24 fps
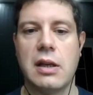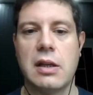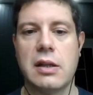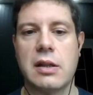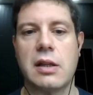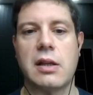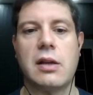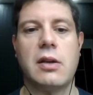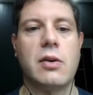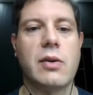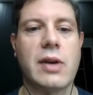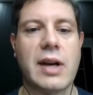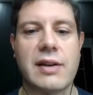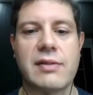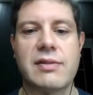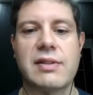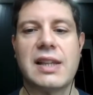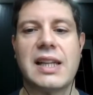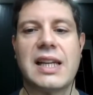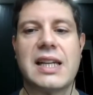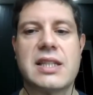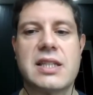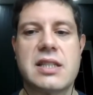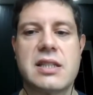that you have
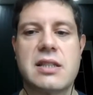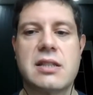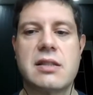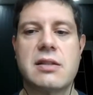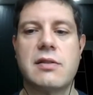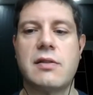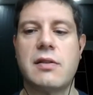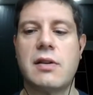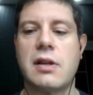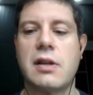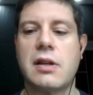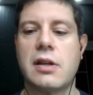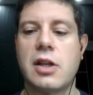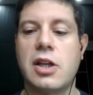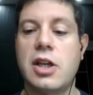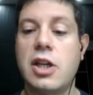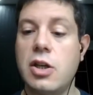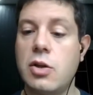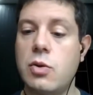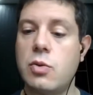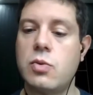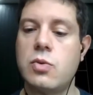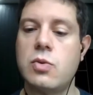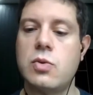less
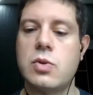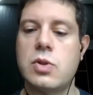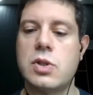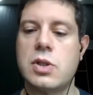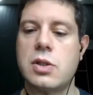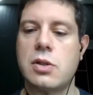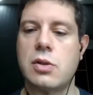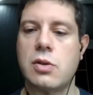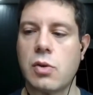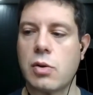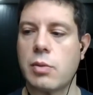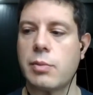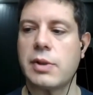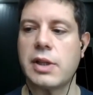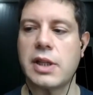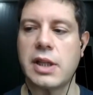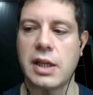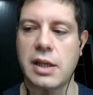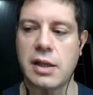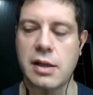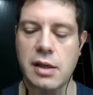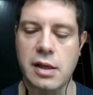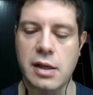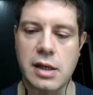cues
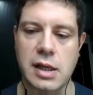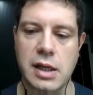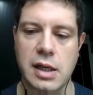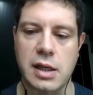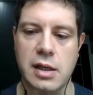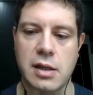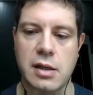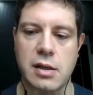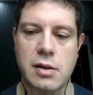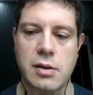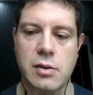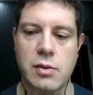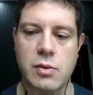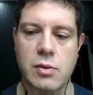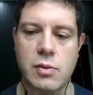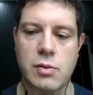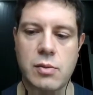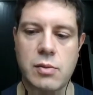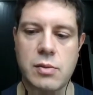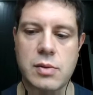normally in